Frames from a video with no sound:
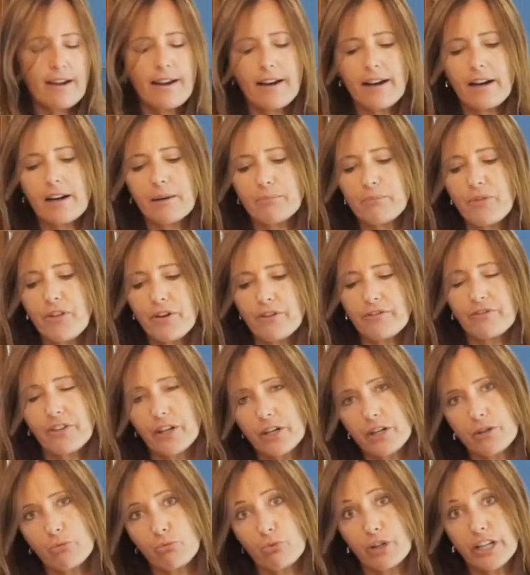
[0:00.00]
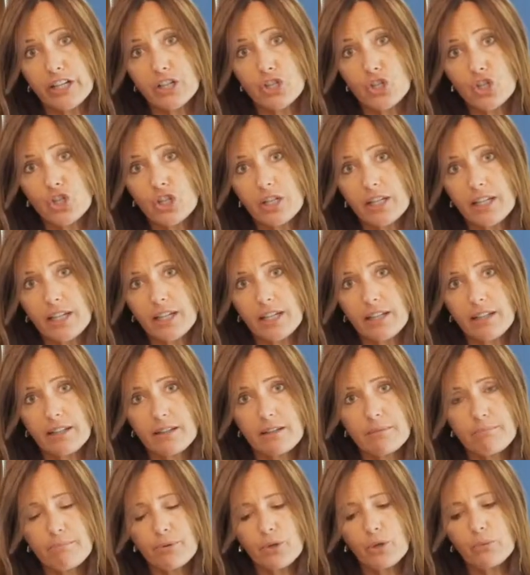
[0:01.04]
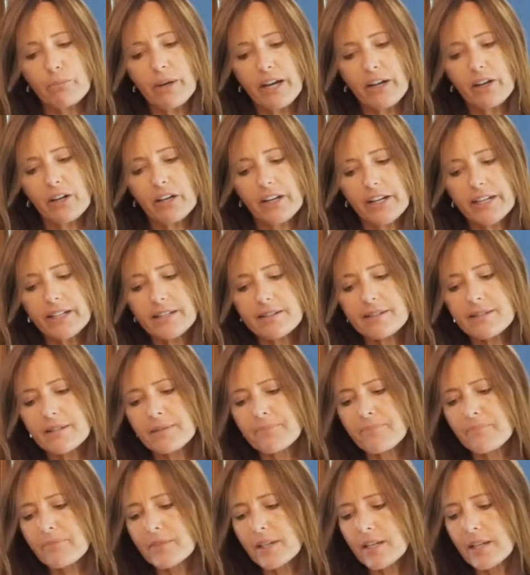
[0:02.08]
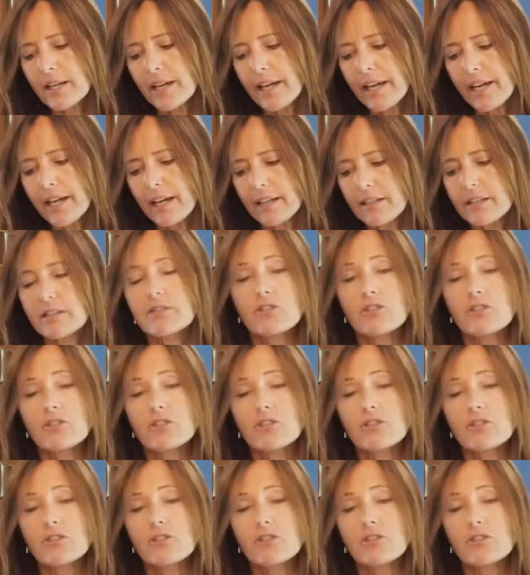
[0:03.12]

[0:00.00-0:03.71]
They're very rich in probiotics and